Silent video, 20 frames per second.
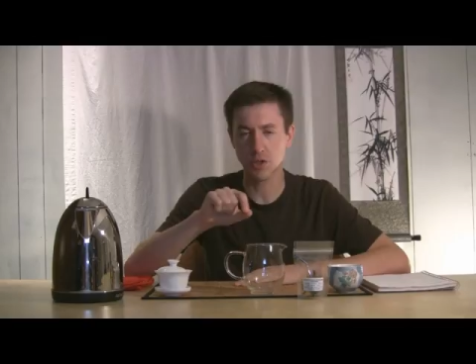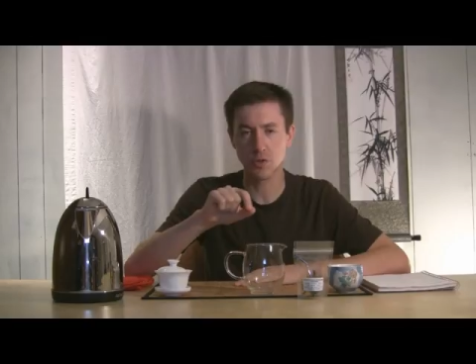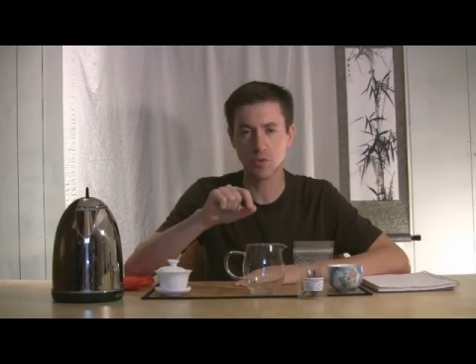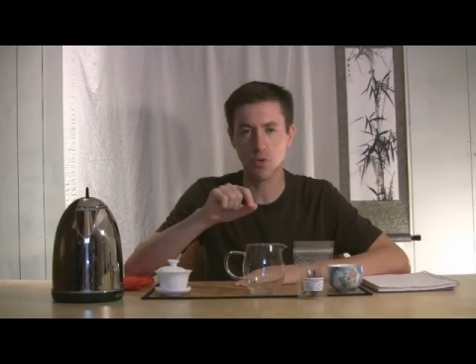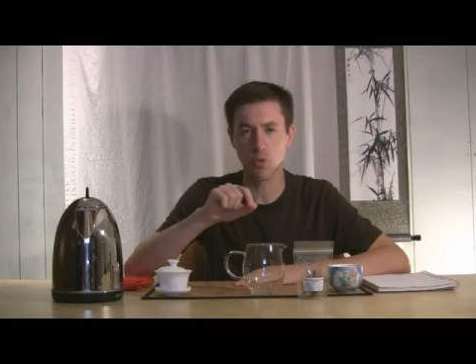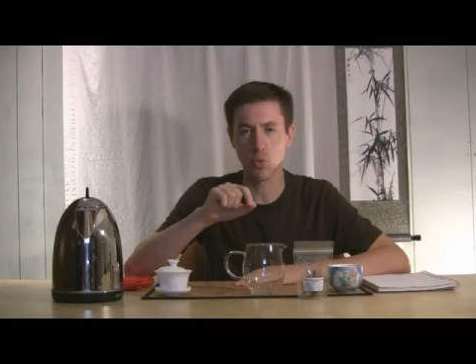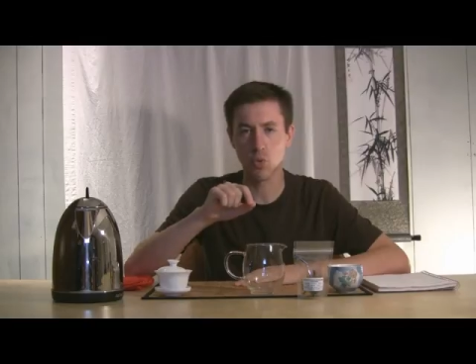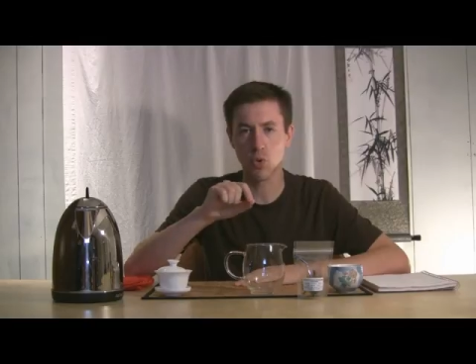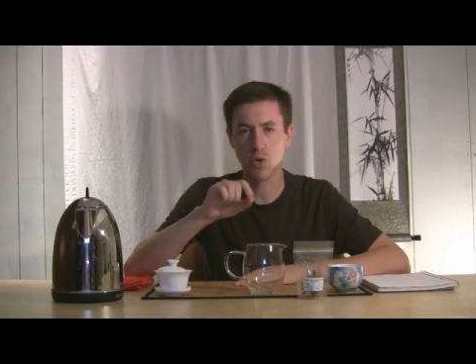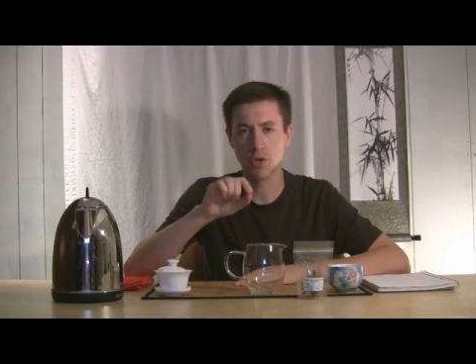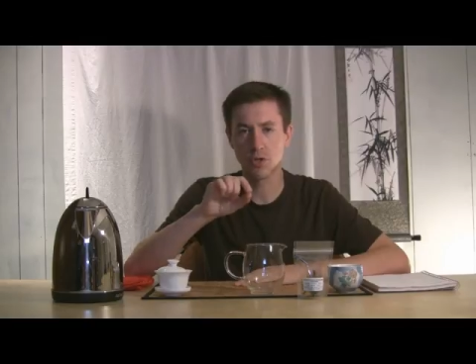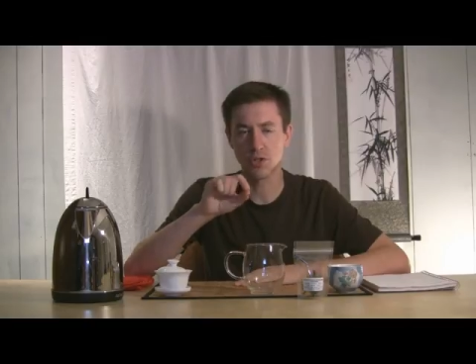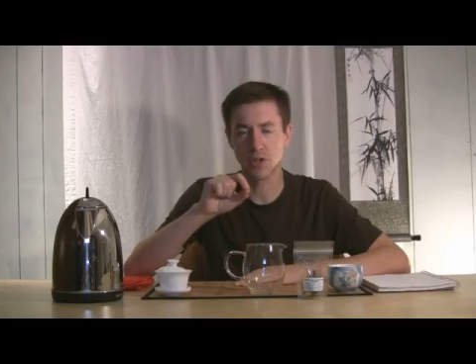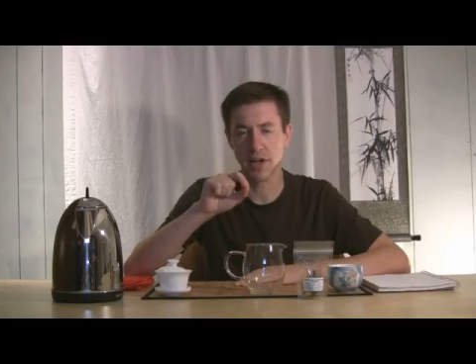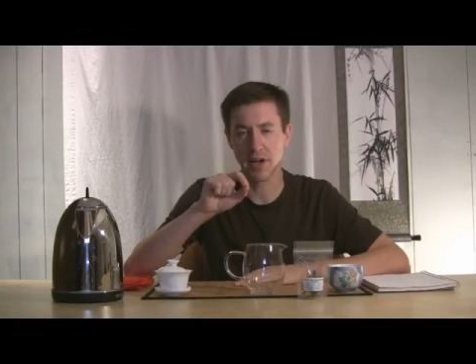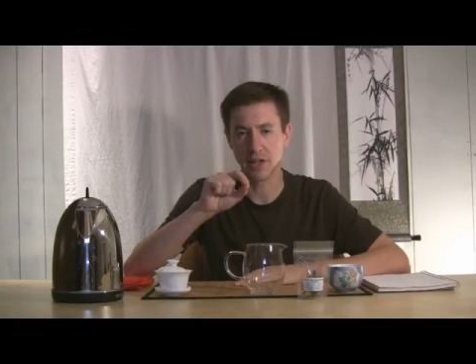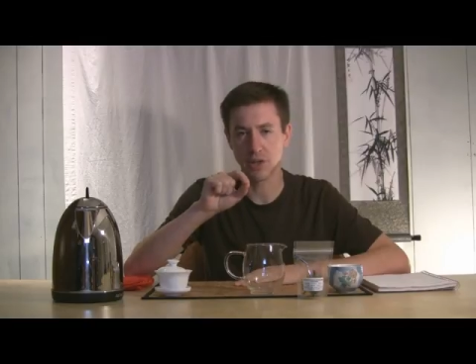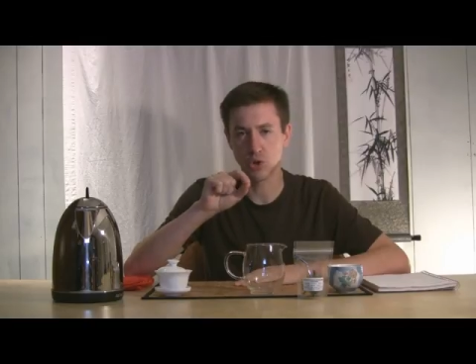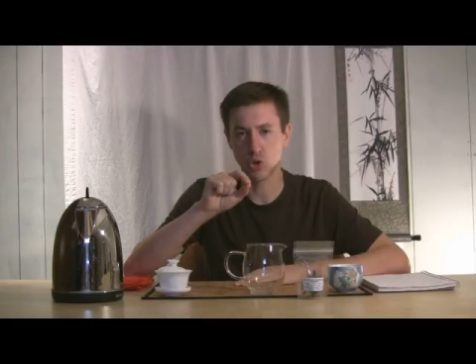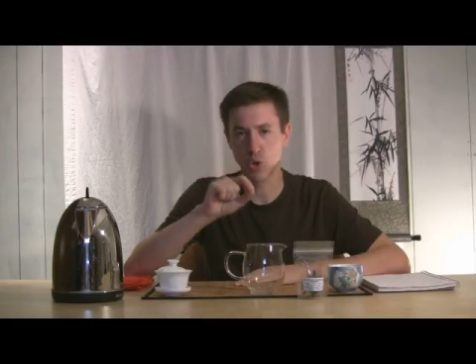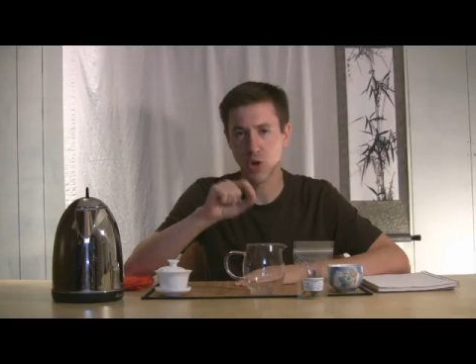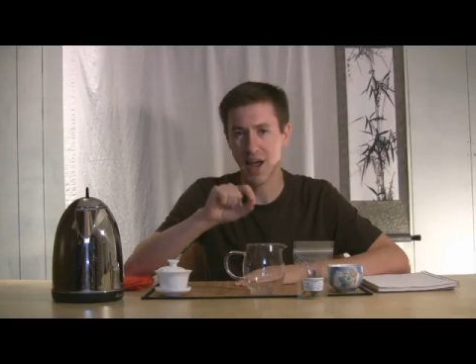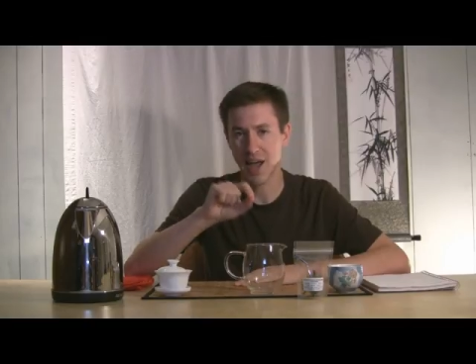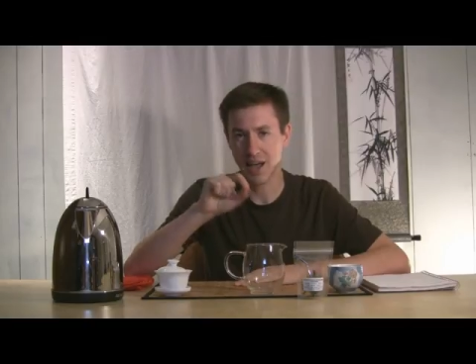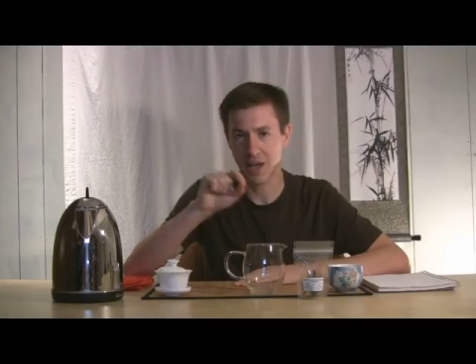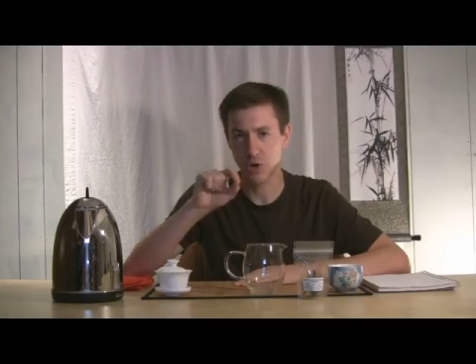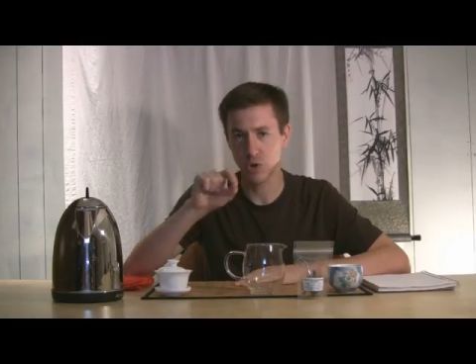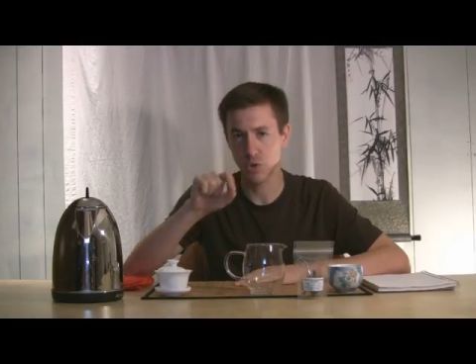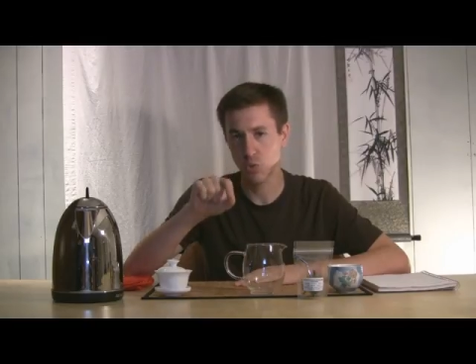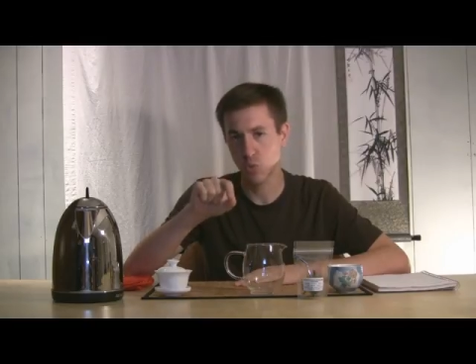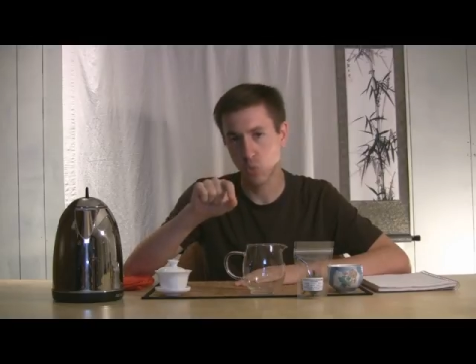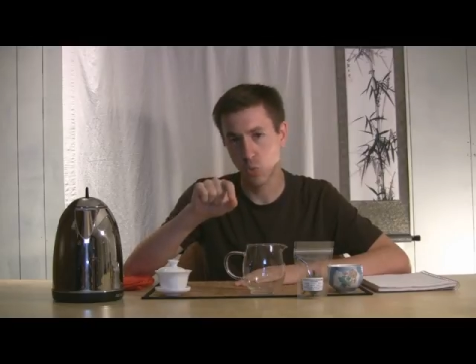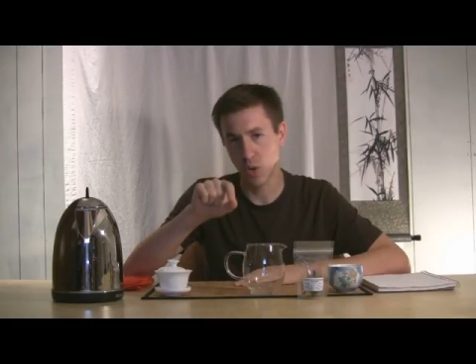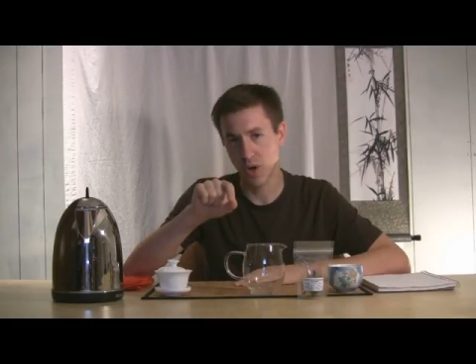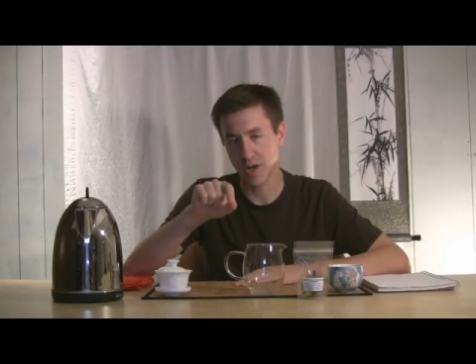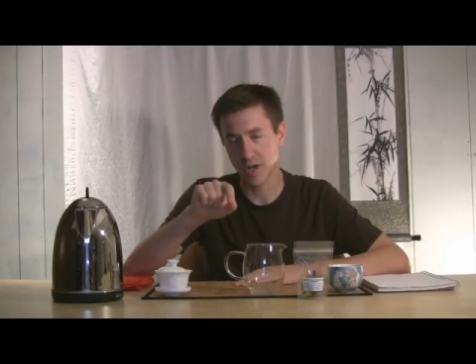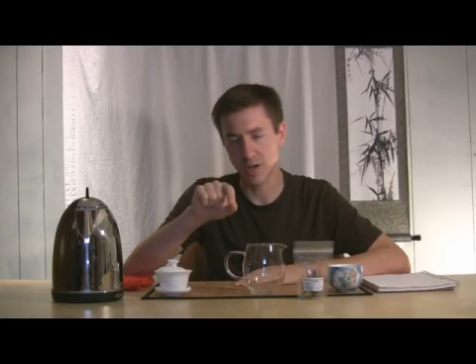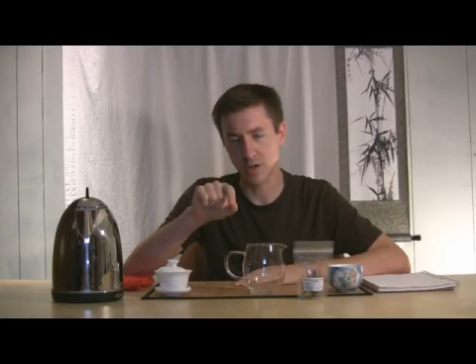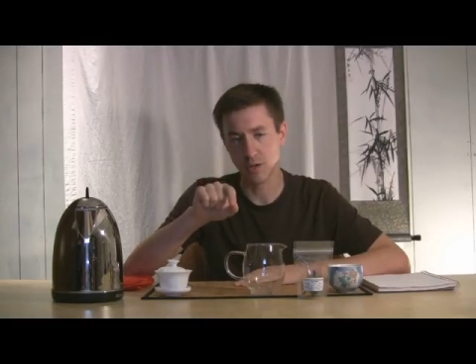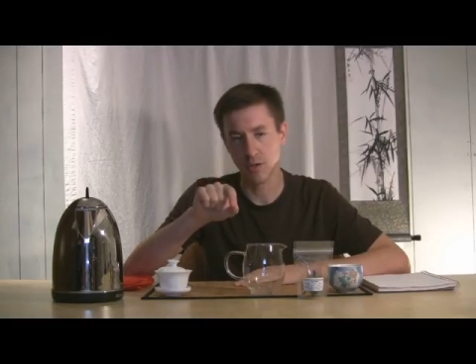for words like
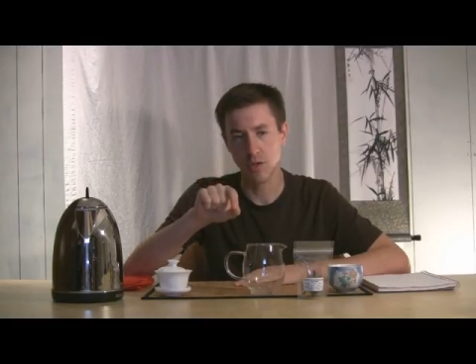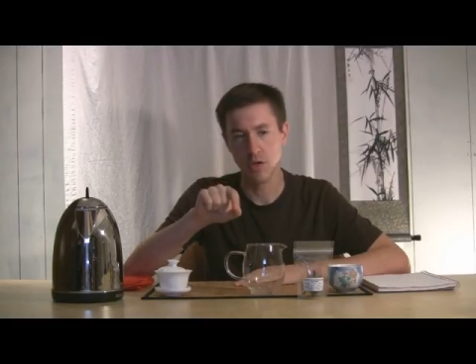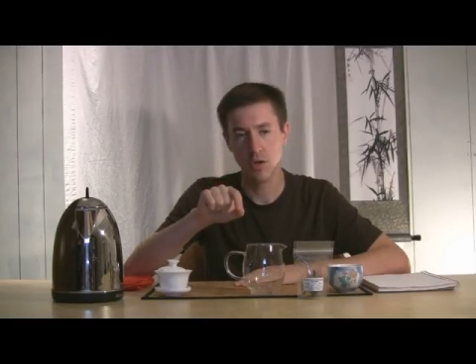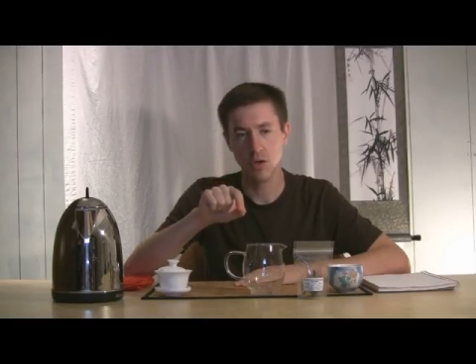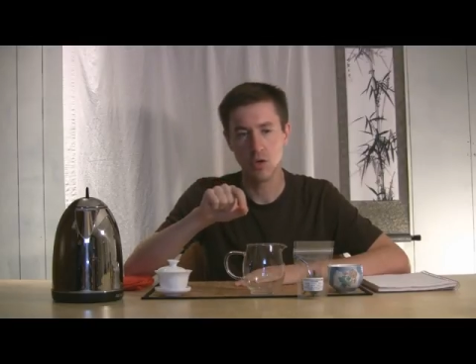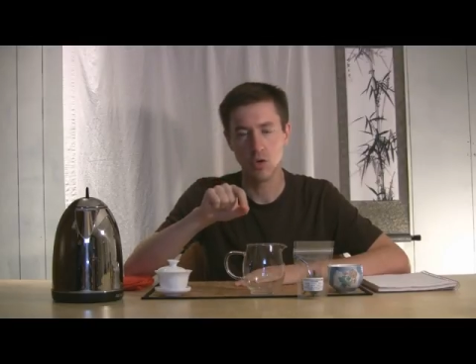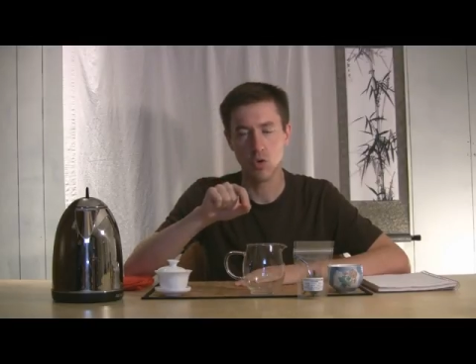Dragonwell